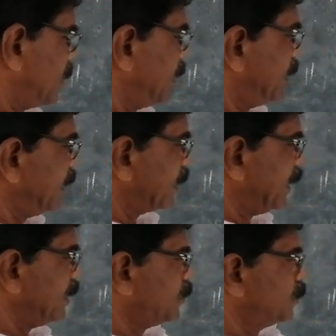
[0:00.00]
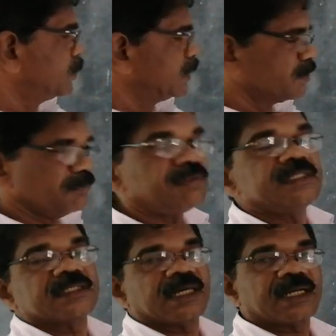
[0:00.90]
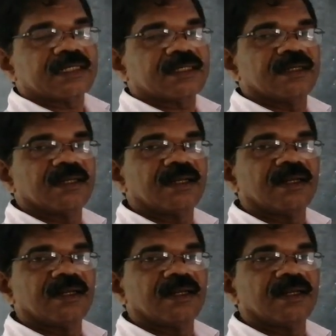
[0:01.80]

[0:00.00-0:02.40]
Student D write 2, 6, which is correct.